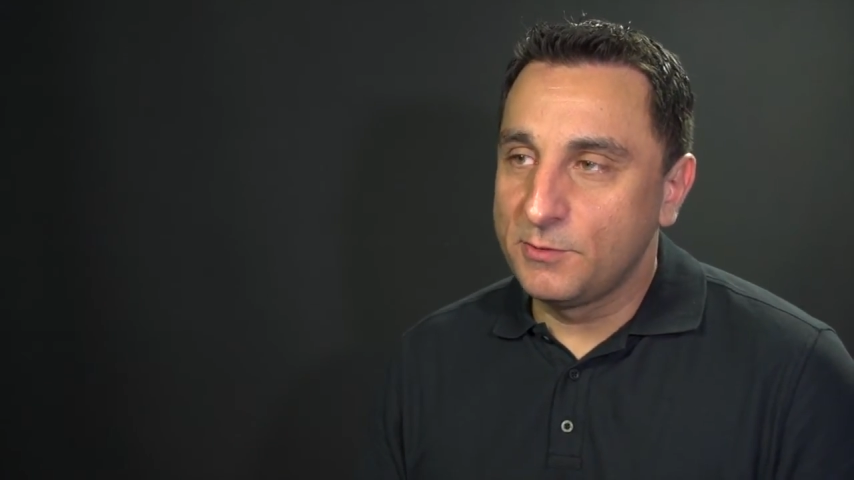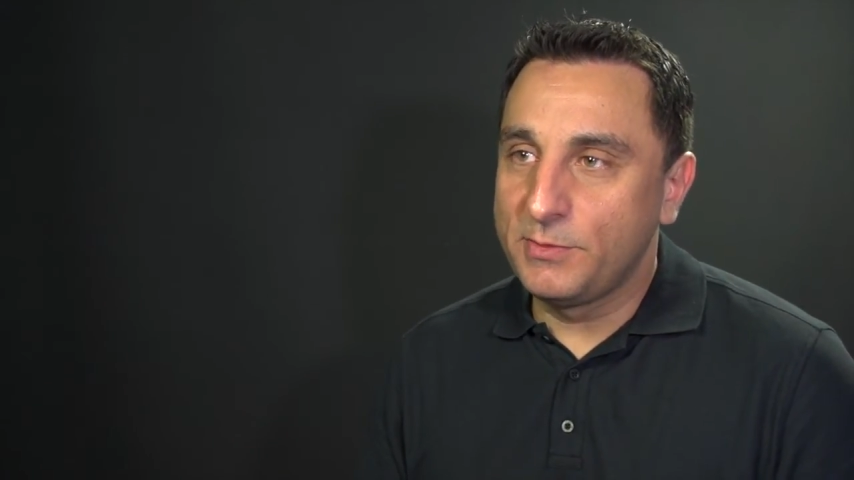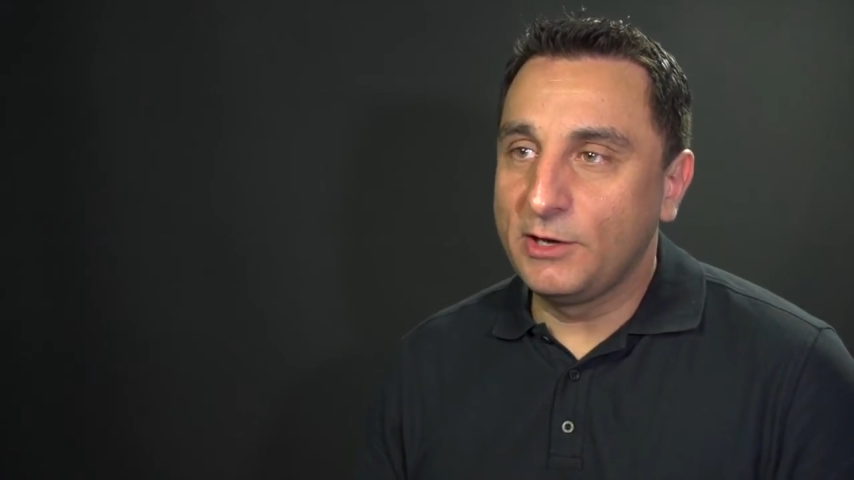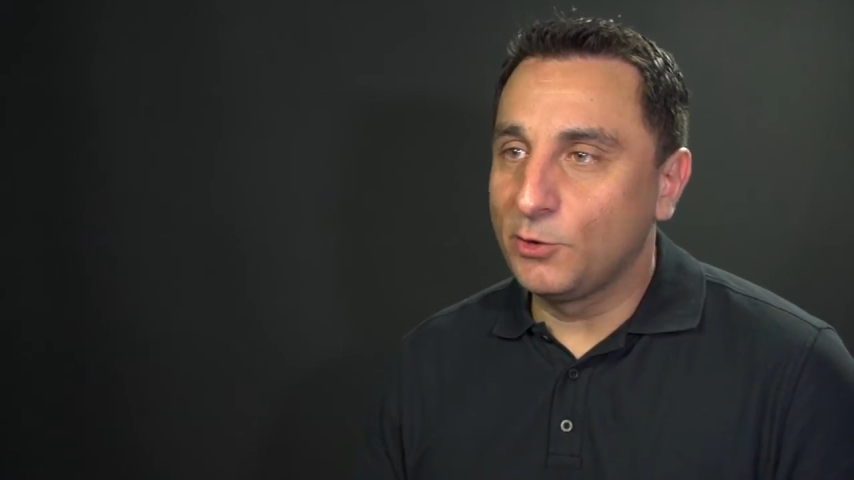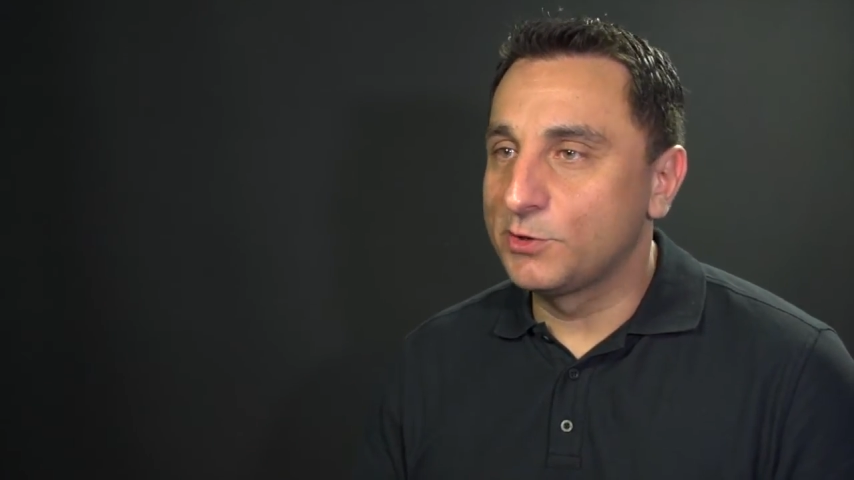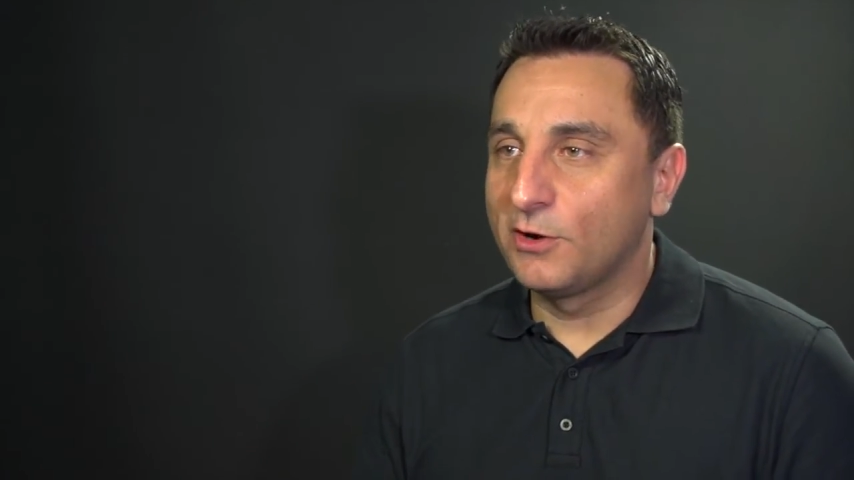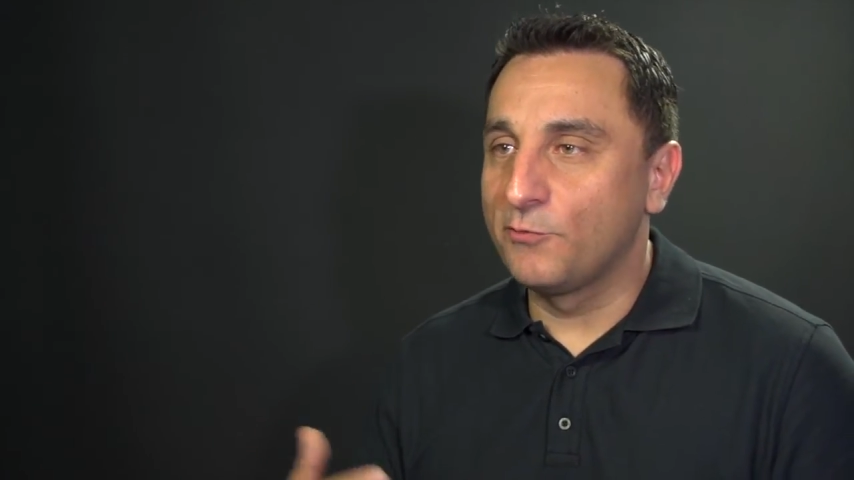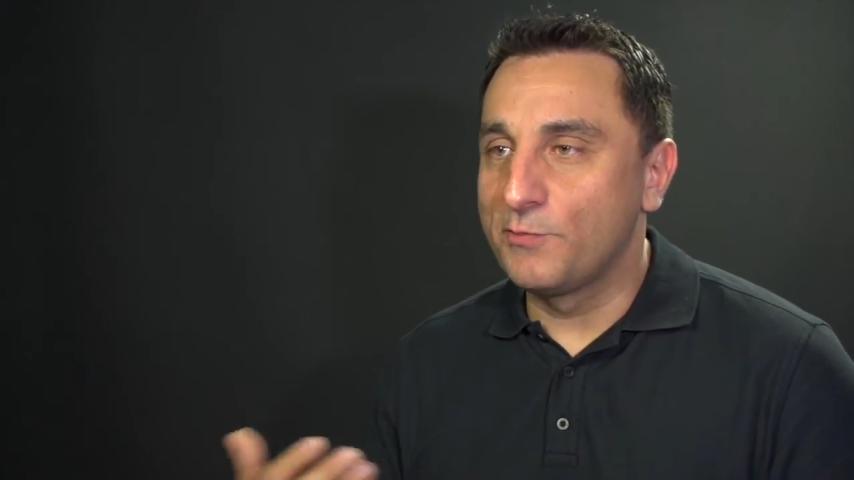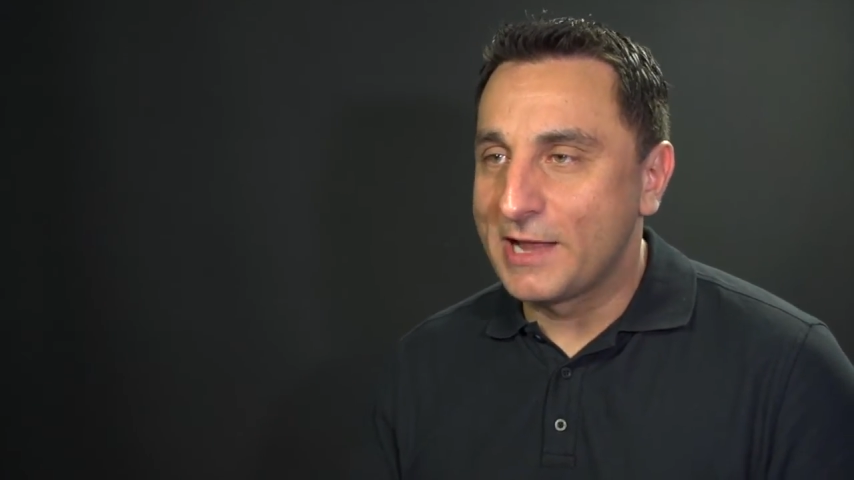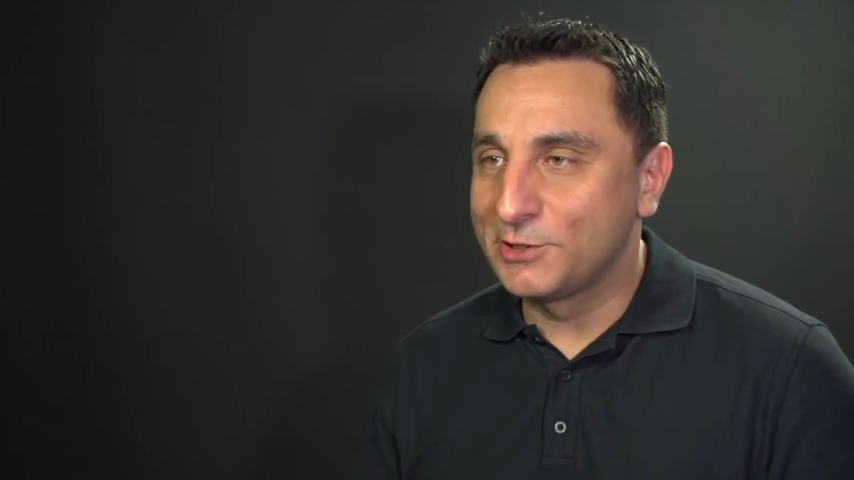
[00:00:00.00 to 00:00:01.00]
be your sort
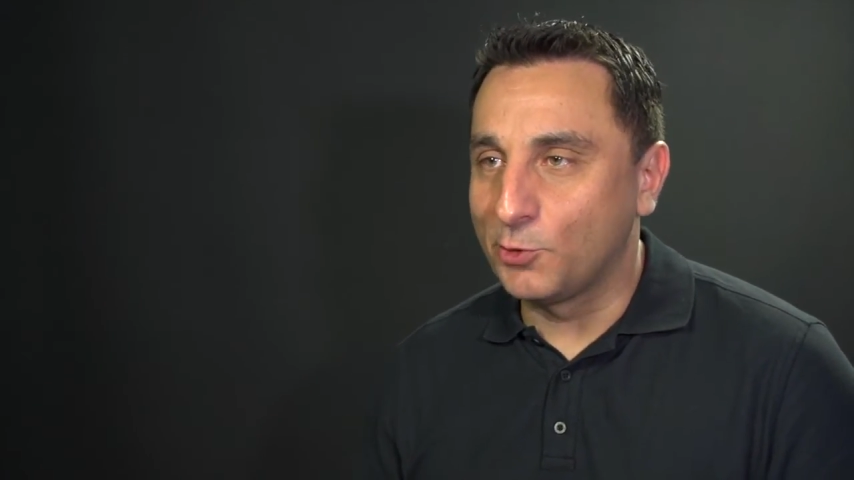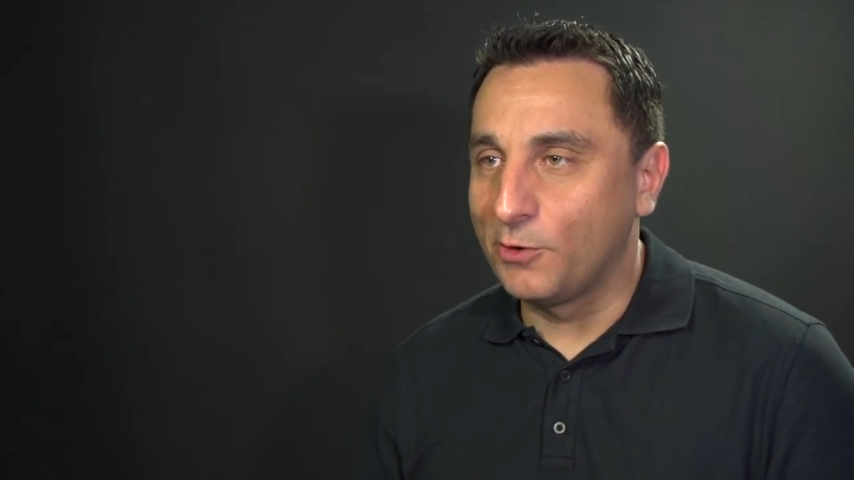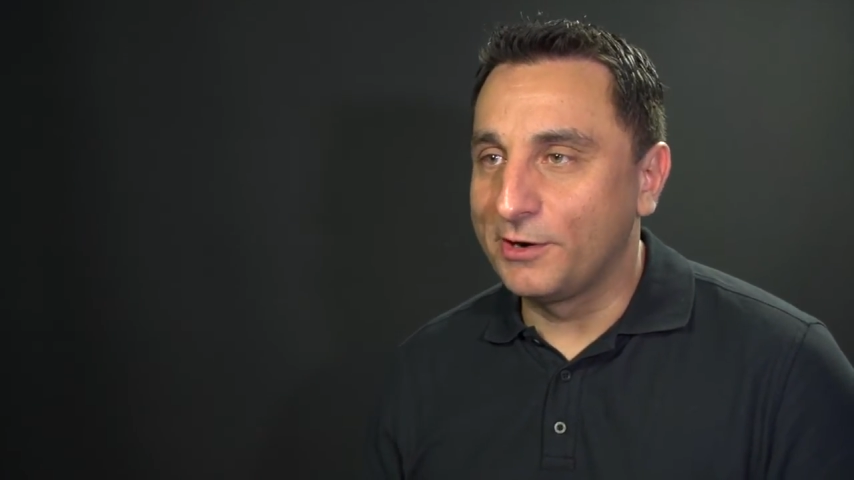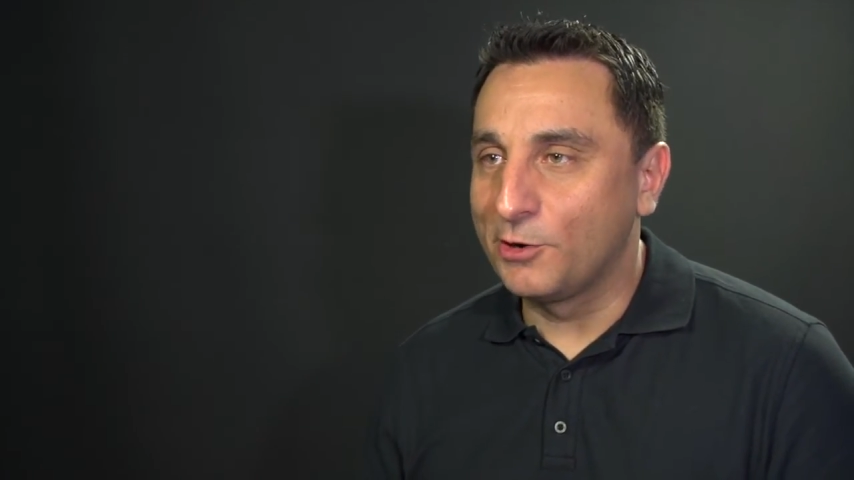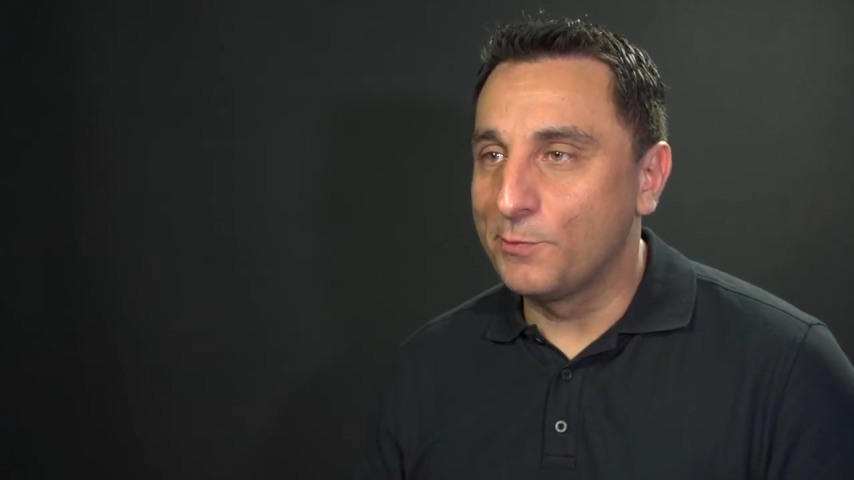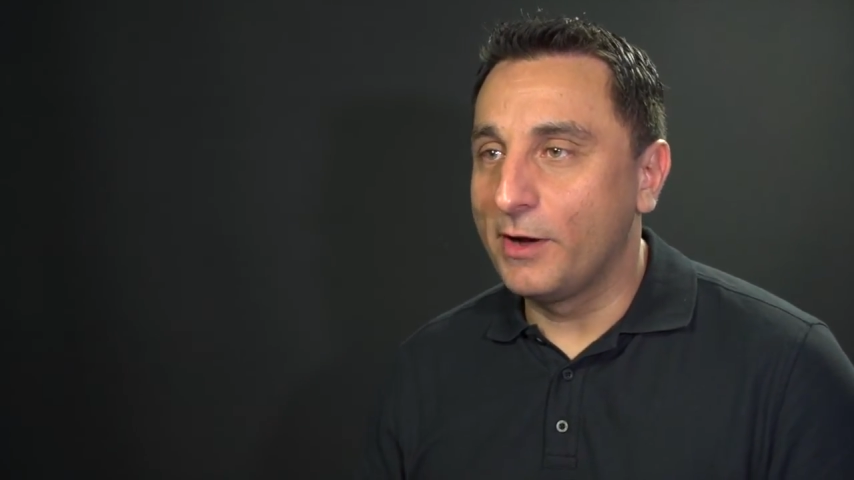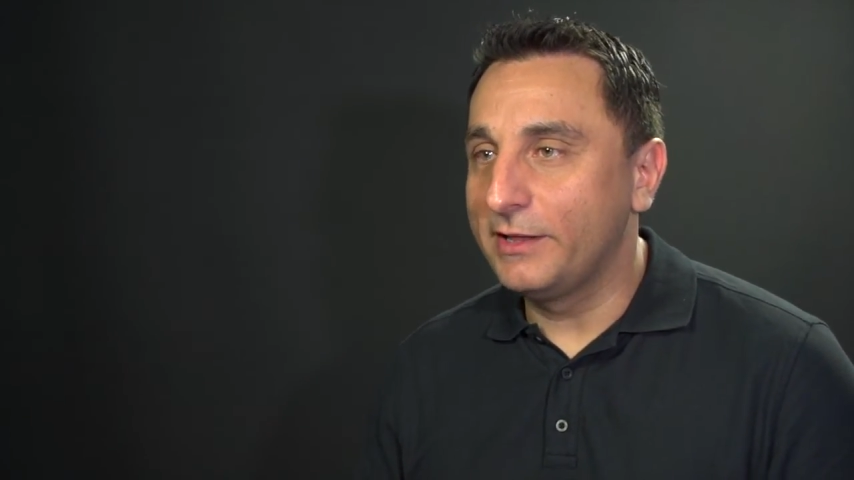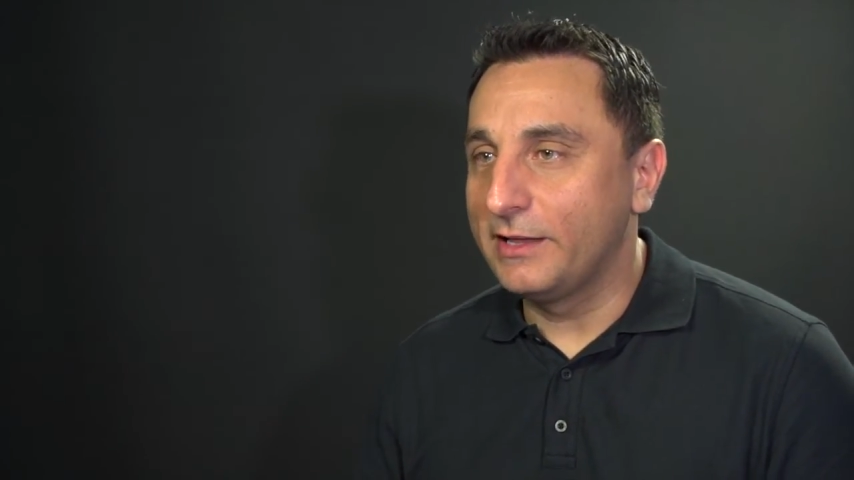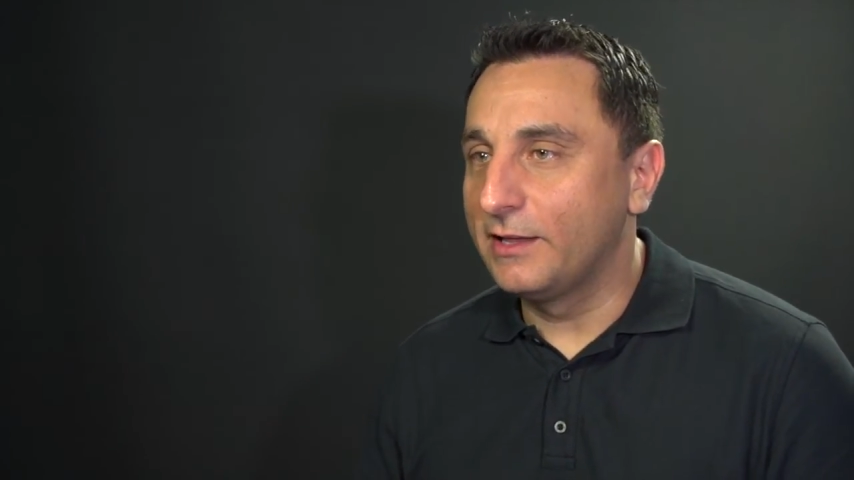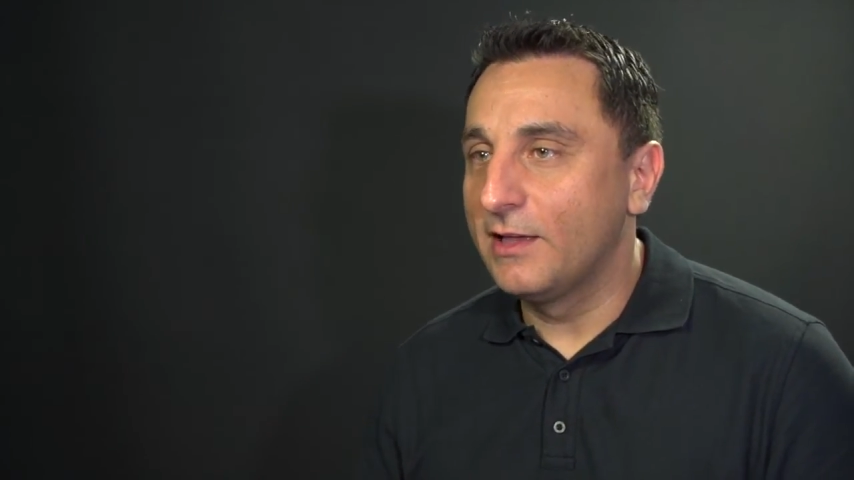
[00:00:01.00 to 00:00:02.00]
of mentor, your
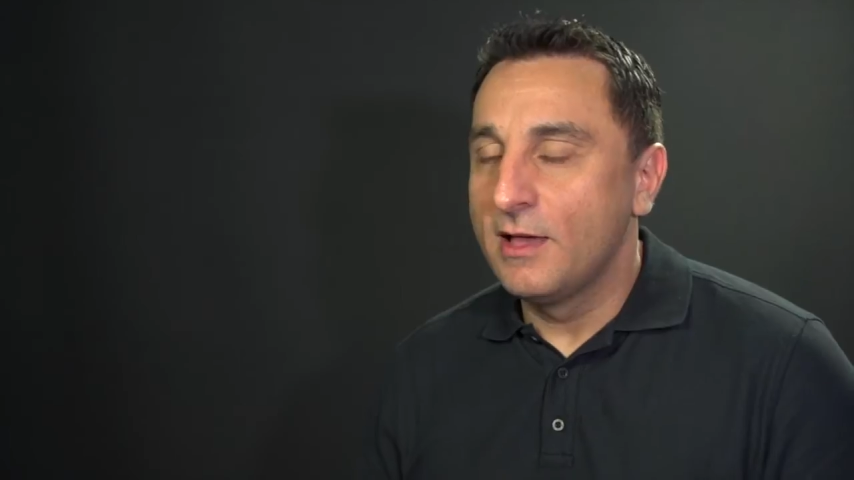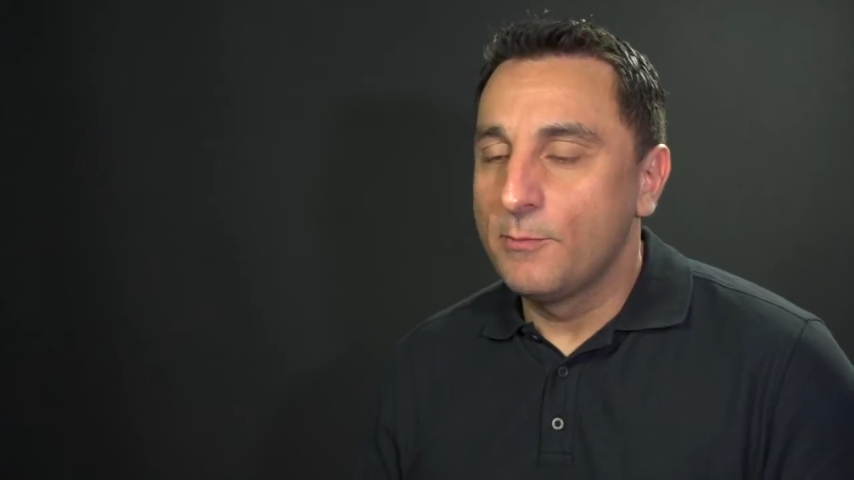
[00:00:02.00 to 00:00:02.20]
buddy,